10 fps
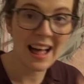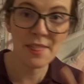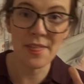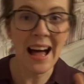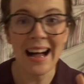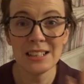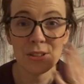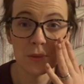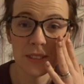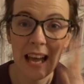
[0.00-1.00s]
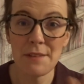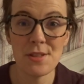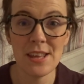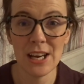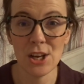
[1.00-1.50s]
And that was
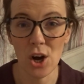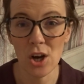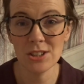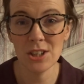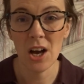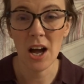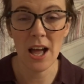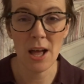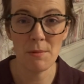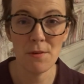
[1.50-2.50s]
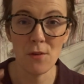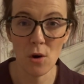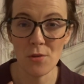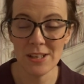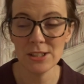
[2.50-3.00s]
everything I got
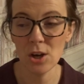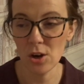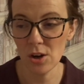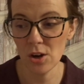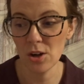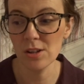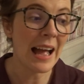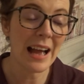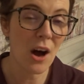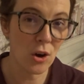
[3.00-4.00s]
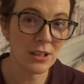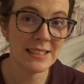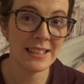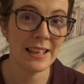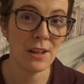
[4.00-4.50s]
for this haul. I
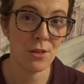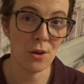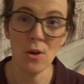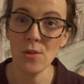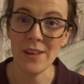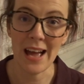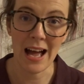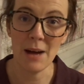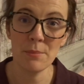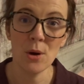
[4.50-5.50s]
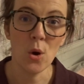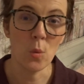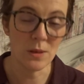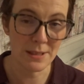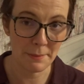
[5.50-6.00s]
honestly thought the app
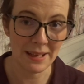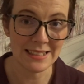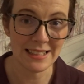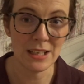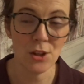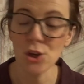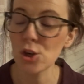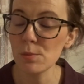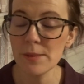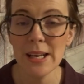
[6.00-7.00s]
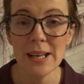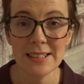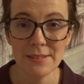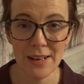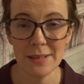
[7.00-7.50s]
was amazing. The company
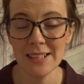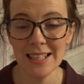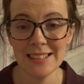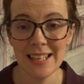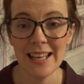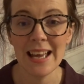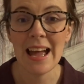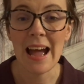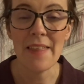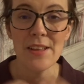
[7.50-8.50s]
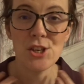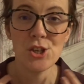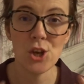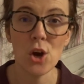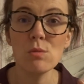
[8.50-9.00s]
is a fantastic, and there's
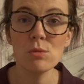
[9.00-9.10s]
so